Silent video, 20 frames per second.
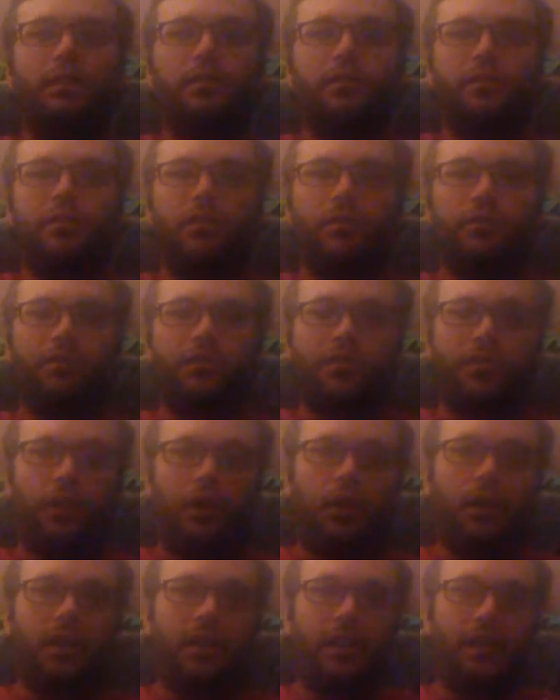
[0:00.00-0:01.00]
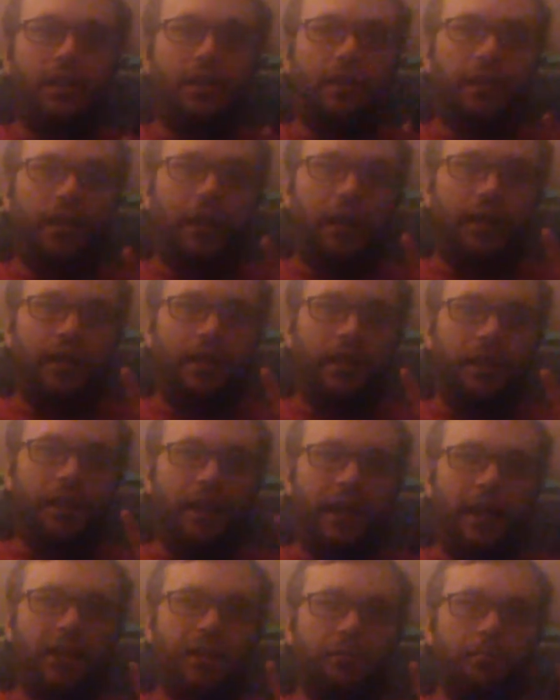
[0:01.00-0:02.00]
So, starting in the
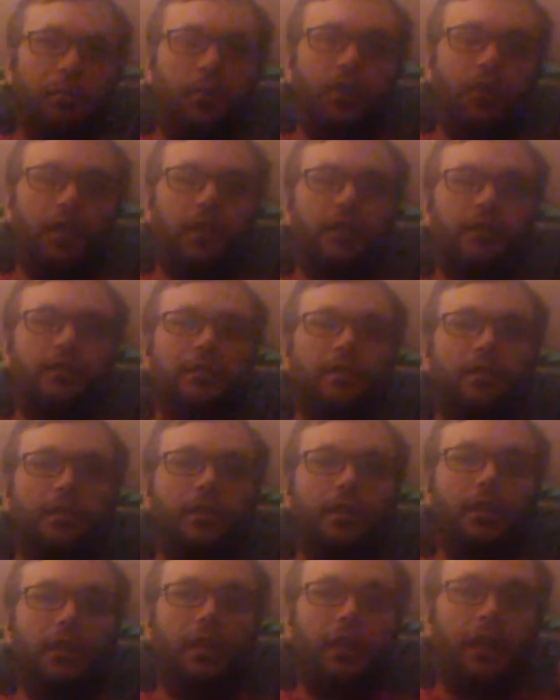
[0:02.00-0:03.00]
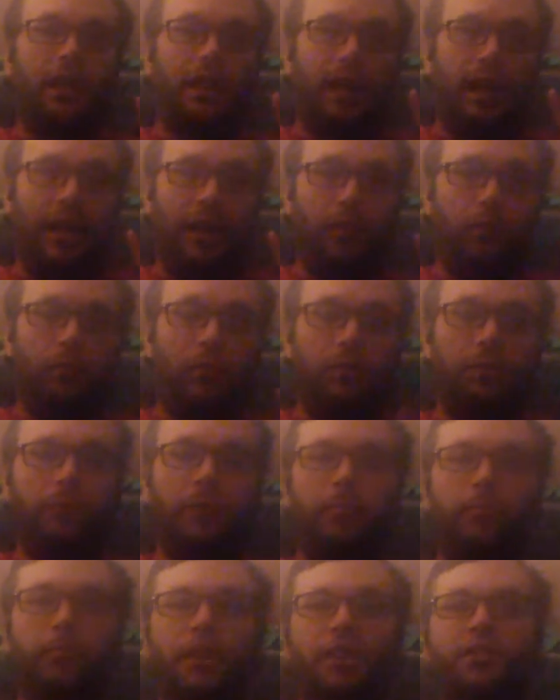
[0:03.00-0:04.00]
next part, I will
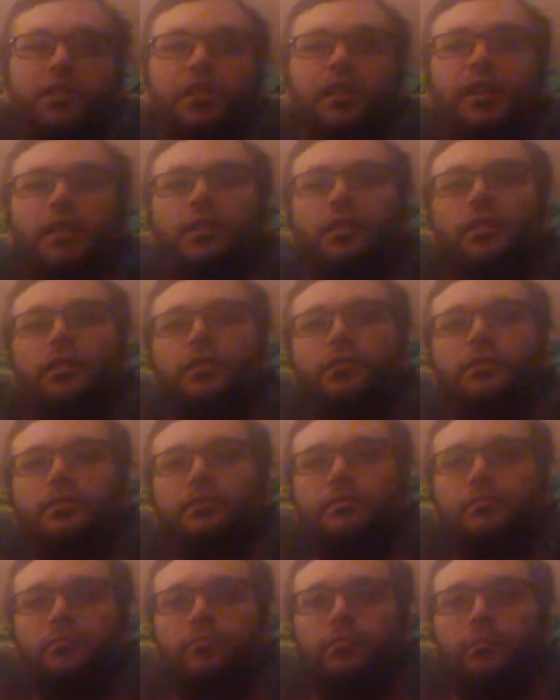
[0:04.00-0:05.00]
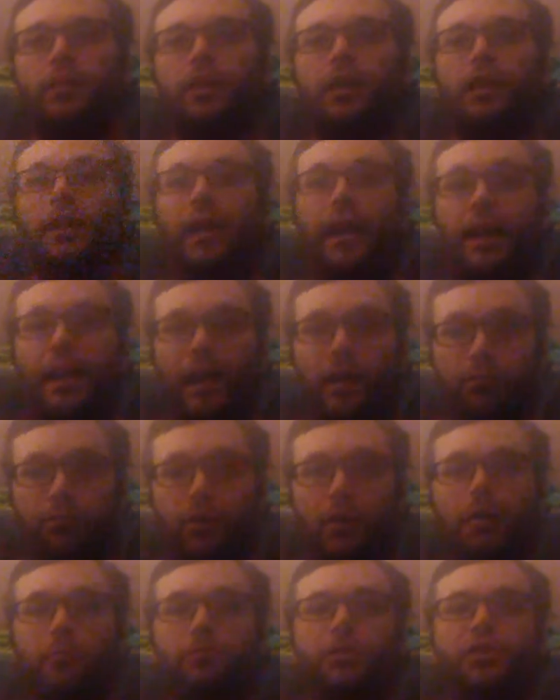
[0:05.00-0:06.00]
be mentioning her, like I
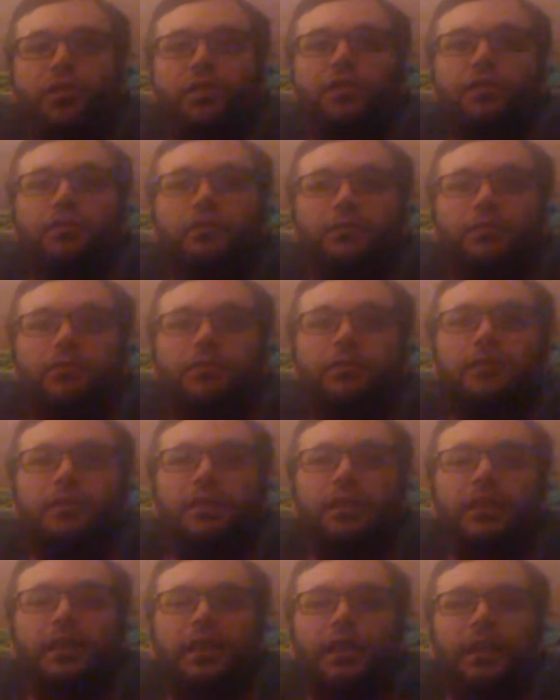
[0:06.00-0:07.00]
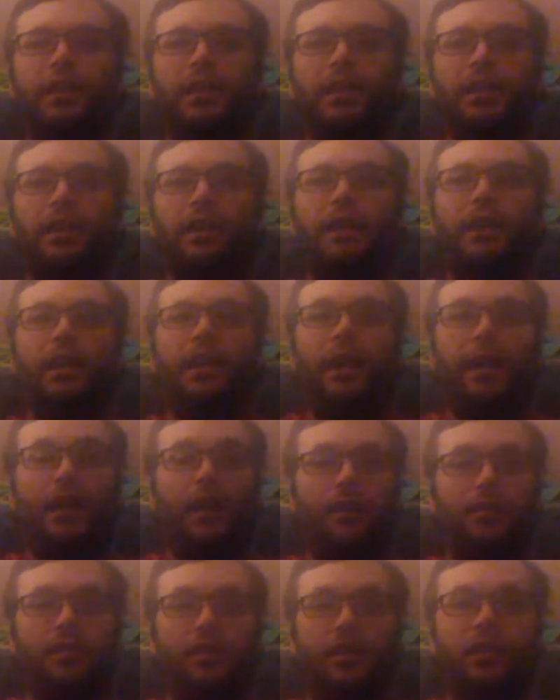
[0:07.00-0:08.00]
promised you. And
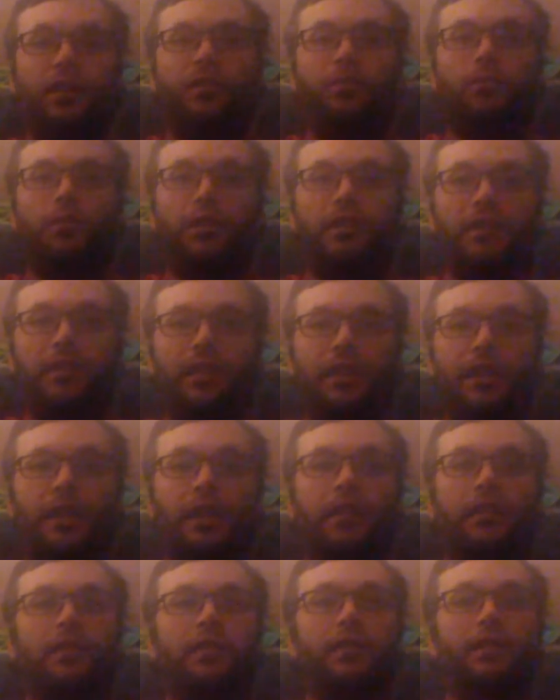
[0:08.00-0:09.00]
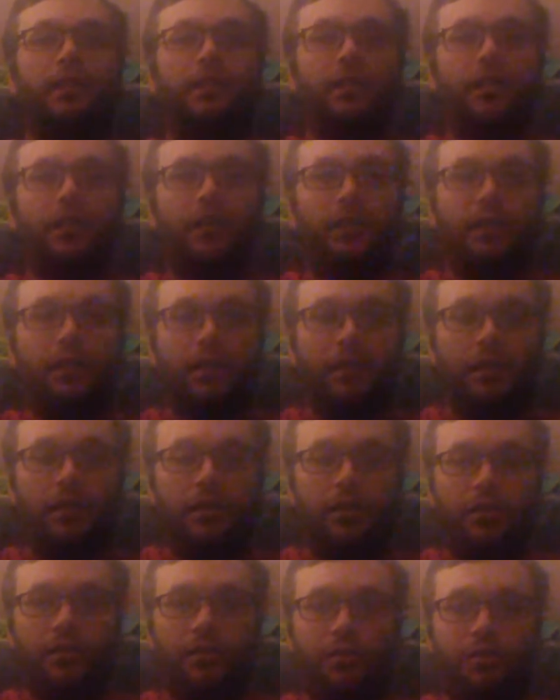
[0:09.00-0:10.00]
I'll tell you one thing:
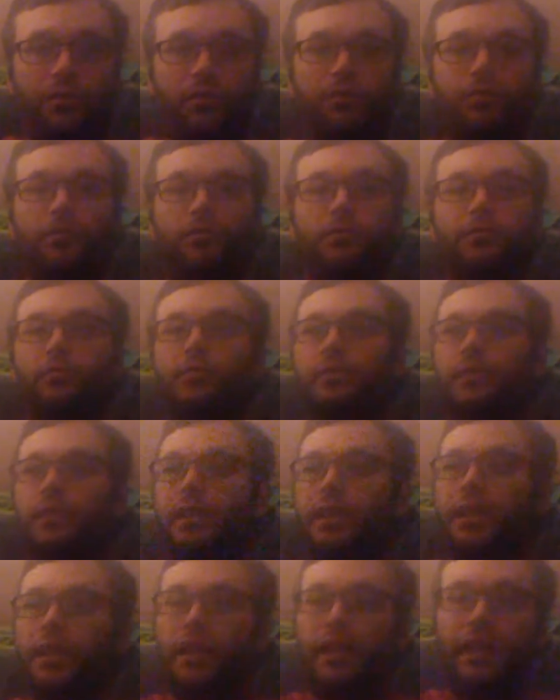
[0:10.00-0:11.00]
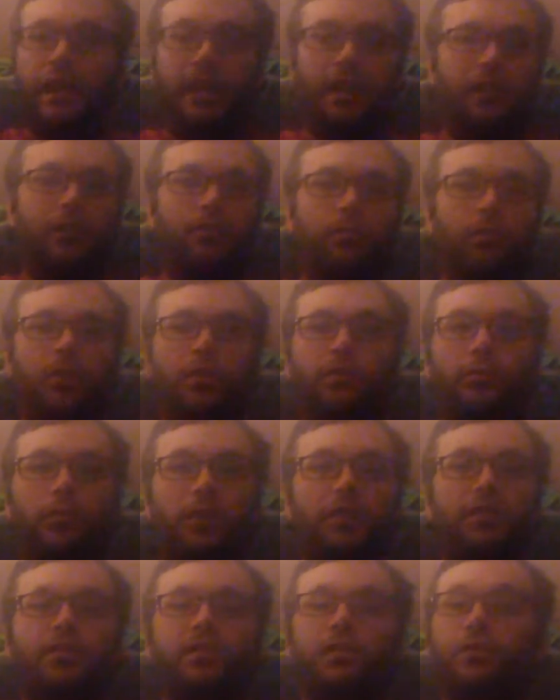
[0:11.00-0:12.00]
to anyone who
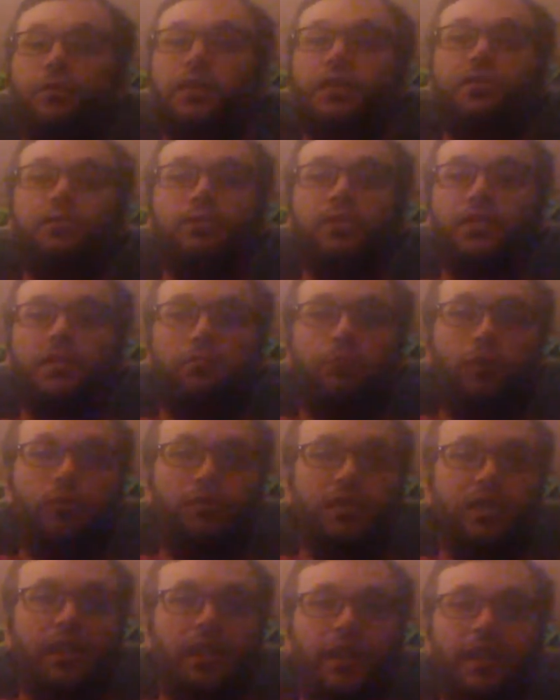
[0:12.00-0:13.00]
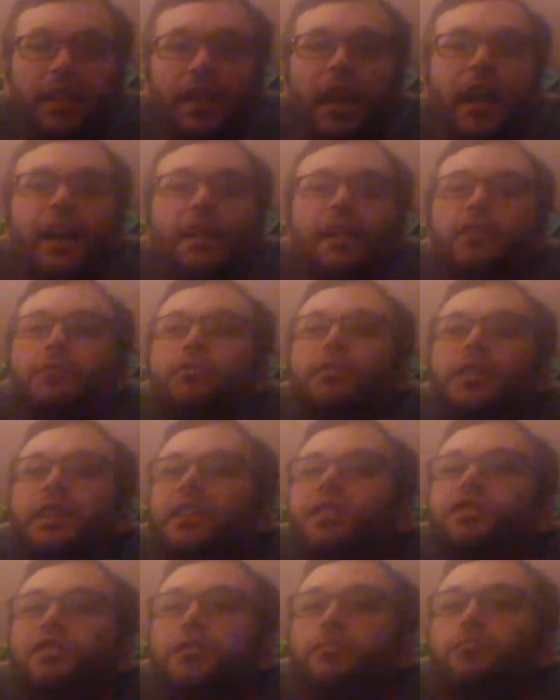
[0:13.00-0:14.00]
wants to know, this was the most ungodly
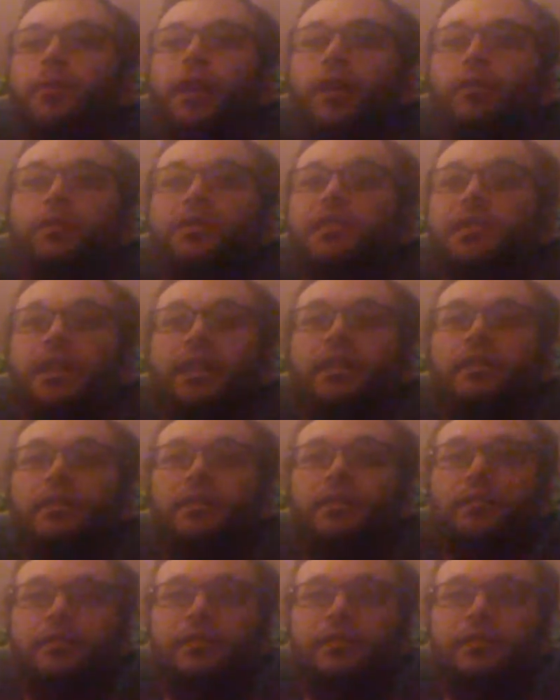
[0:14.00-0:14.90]
relationship I was in.